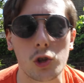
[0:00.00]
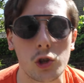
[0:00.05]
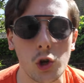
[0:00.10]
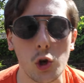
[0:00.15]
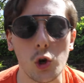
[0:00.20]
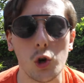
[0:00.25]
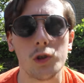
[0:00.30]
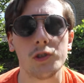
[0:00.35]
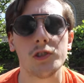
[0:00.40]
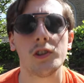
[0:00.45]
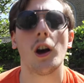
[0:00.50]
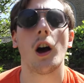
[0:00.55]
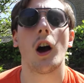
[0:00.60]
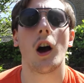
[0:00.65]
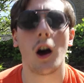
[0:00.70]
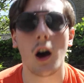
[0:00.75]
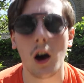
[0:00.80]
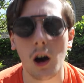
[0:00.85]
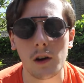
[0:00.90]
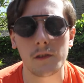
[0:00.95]
Good
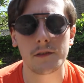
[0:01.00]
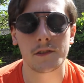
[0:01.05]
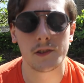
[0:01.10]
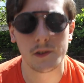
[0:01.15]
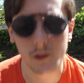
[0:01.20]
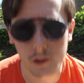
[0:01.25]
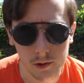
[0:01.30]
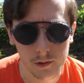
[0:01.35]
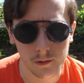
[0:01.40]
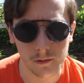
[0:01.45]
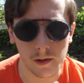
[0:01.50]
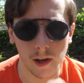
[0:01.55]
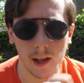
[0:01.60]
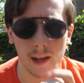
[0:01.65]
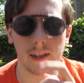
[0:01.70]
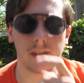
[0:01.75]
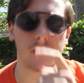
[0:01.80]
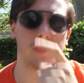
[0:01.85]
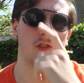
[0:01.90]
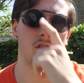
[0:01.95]
afternoon,
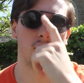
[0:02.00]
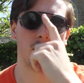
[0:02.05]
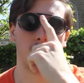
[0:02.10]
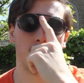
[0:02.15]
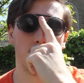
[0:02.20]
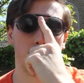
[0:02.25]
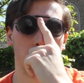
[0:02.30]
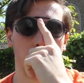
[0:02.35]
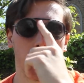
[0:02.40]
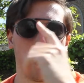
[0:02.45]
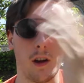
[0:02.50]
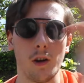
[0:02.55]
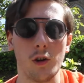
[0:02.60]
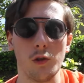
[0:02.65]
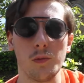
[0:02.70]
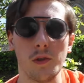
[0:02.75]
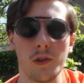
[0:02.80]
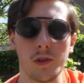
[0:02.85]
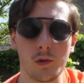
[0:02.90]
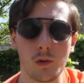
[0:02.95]
ladies and gentlemen. I hope
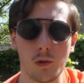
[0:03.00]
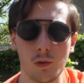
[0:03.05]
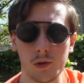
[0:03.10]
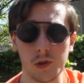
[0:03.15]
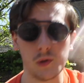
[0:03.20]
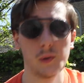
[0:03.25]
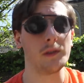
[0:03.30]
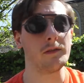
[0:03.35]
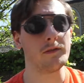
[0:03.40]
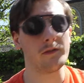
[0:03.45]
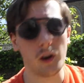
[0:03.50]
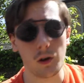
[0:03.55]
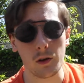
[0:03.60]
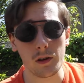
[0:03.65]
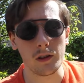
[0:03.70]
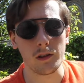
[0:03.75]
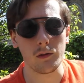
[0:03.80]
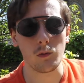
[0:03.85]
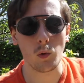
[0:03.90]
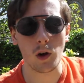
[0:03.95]
that you're all doing
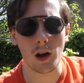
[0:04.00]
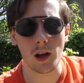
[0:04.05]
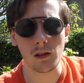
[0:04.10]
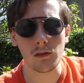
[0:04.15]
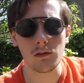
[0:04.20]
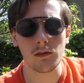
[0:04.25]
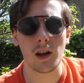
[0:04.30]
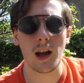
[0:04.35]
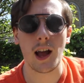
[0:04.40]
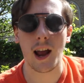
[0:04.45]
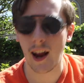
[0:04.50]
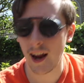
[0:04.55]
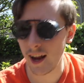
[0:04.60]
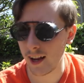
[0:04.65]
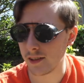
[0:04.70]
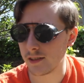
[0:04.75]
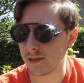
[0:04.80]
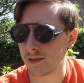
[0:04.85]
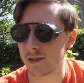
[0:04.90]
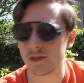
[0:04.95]
very well.
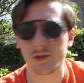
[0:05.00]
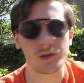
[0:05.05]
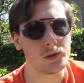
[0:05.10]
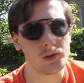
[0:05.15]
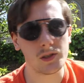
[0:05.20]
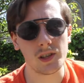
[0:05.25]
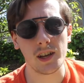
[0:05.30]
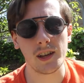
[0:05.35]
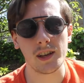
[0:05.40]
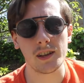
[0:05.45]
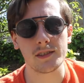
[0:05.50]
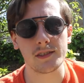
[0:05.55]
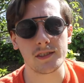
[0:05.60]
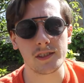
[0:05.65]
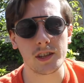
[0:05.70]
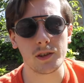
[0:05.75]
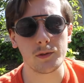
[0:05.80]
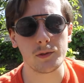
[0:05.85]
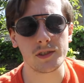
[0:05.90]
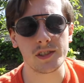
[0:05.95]
And today is a
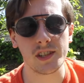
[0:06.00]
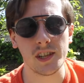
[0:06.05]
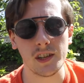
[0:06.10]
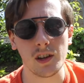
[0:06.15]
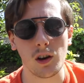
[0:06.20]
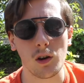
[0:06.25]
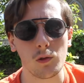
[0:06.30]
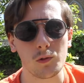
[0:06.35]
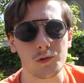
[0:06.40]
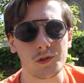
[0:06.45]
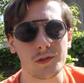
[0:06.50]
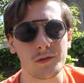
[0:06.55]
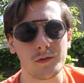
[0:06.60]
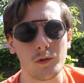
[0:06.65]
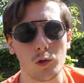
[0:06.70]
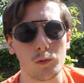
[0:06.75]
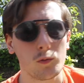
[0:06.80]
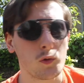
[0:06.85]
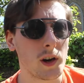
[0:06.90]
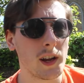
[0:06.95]
Giratina Altered
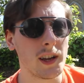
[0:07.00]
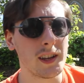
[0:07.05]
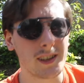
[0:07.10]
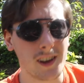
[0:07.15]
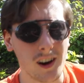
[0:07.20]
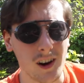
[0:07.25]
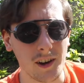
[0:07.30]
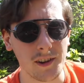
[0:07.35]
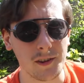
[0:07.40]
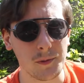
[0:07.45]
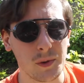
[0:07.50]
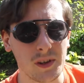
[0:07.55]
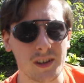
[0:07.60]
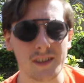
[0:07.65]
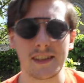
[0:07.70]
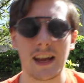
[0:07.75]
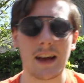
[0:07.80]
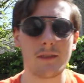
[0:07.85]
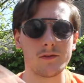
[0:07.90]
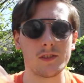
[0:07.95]
Form raid guide,
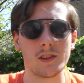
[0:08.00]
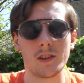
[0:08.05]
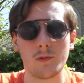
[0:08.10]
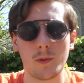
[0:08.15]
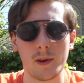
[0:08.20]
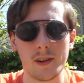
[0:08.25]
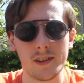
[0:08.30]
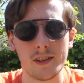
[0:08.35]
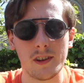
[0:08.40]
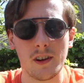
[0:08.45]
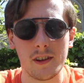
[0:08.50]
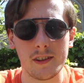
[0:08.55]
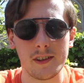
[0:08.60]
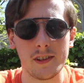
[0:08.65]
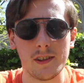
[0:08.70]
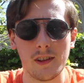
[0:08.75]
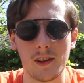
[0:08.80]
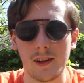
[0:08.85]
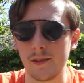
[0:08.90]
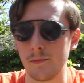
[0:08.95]
because I haven't done a raid guide
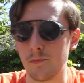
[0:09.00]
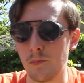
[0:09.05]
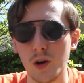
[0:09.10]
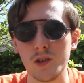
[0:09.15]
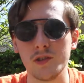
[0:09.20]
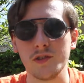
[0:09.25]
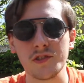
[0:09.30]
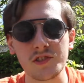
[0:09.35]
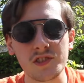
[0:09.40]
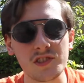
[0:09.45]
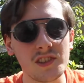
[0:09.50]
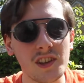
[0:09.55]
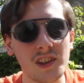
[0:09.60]
in like months.